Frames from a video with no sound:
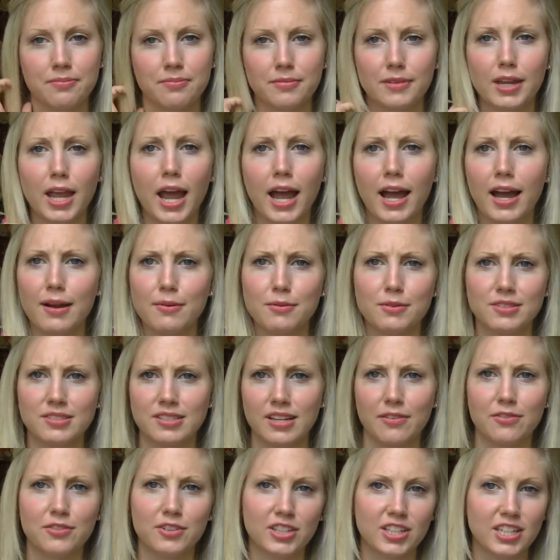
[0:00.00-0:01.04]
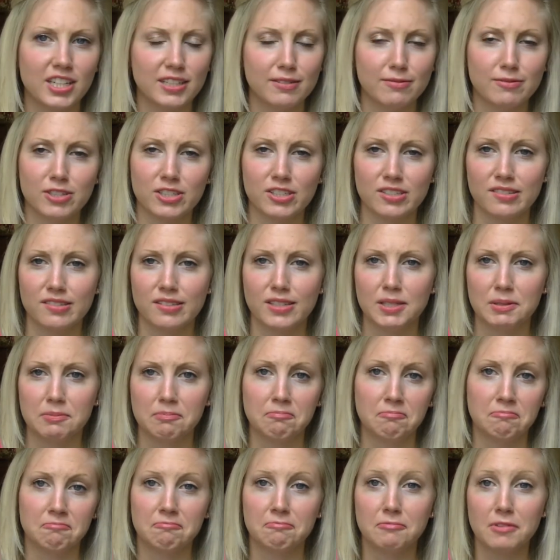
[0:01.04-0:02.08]
yeah, I was definitely just
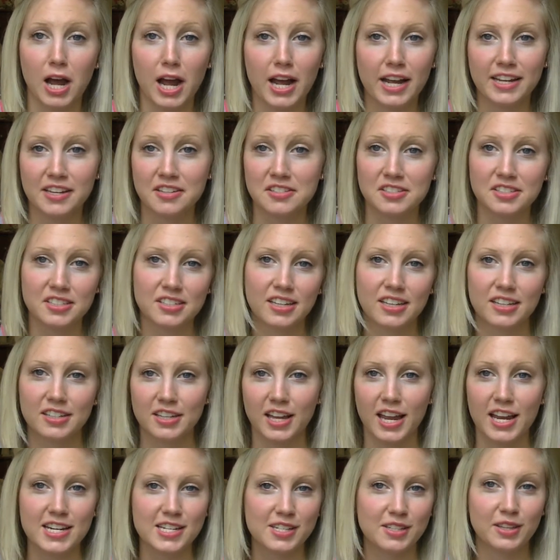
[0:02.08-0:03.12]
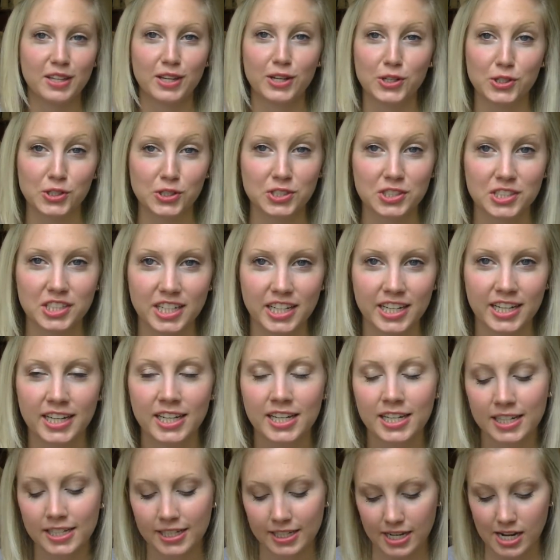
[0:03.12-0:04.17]
not into anything girly
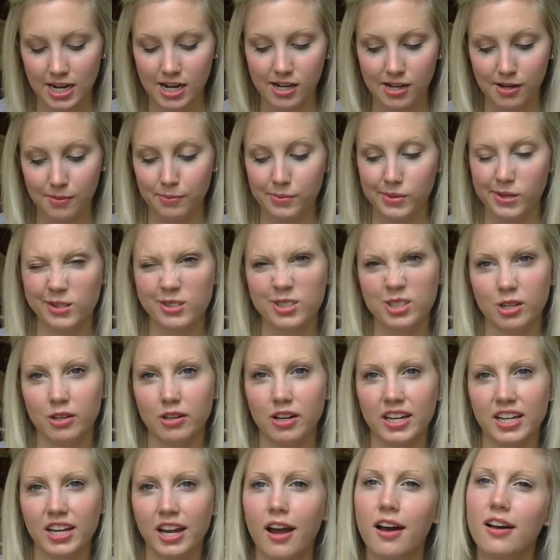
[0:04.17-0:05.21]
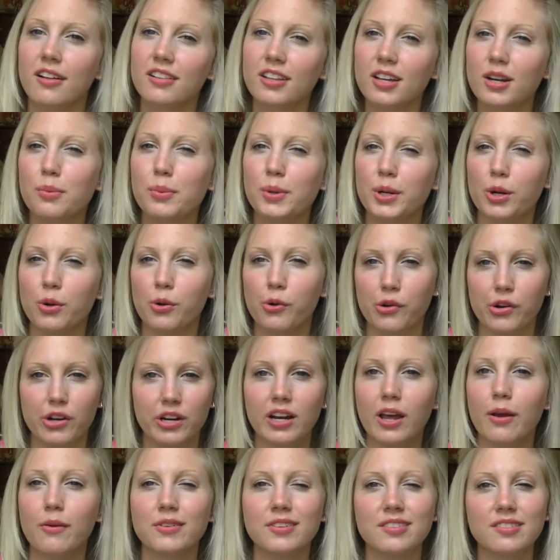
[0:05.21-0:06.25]
until I got a little bit older,
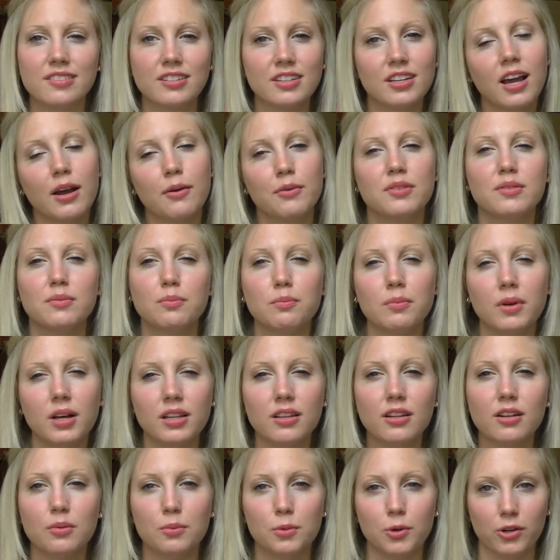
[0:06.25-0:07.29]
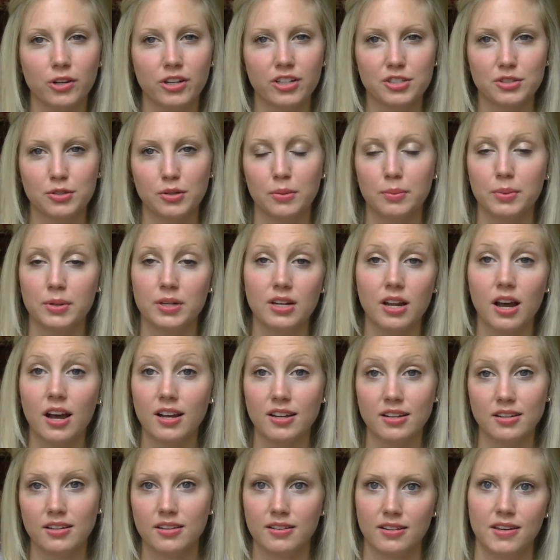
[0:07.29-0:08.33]
and I was a little more into it, but
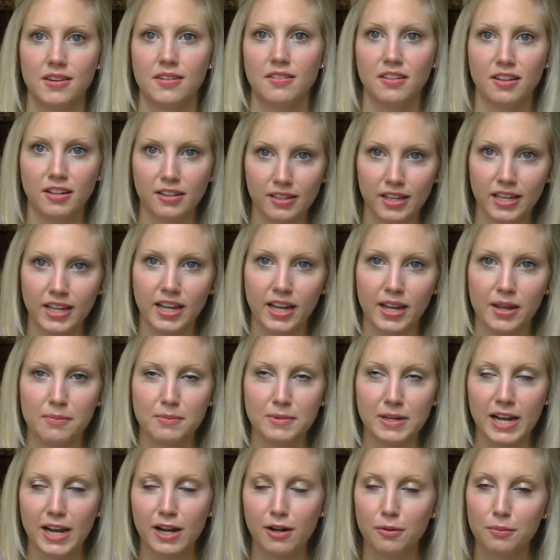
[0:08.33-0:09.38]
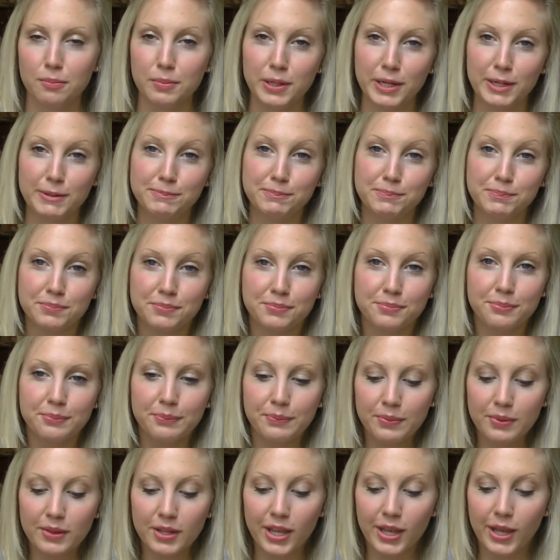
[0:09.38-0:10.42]
not anything like I am now. But
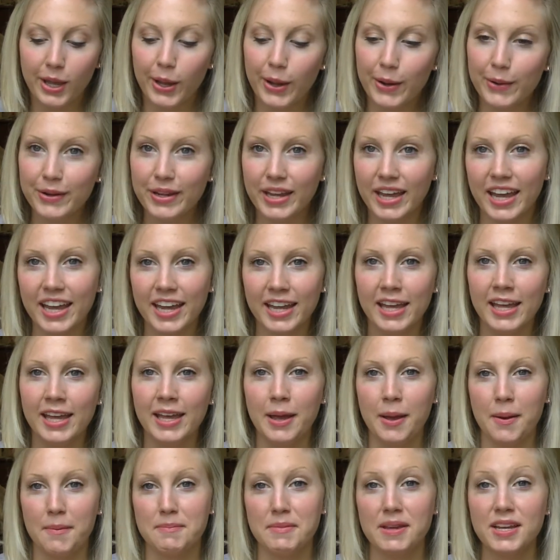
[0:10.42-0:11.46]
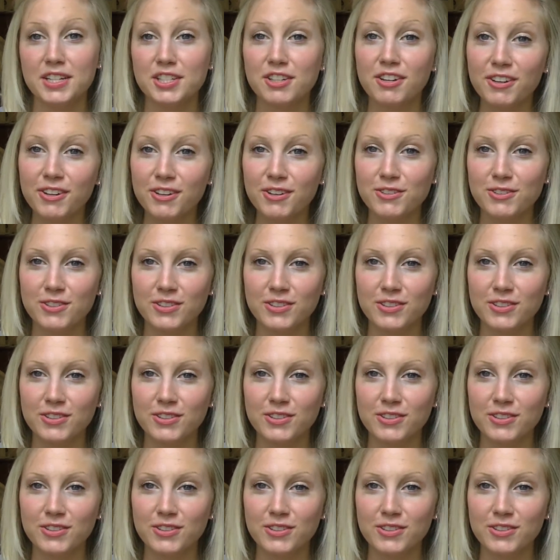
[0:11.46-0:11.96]
okay, make sure you